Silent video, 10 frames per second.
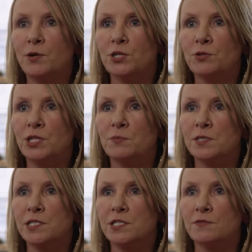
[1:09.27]
but you need the
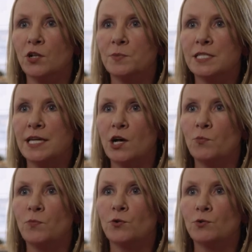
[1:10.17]
business development to
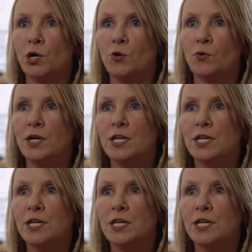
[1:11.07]
help grow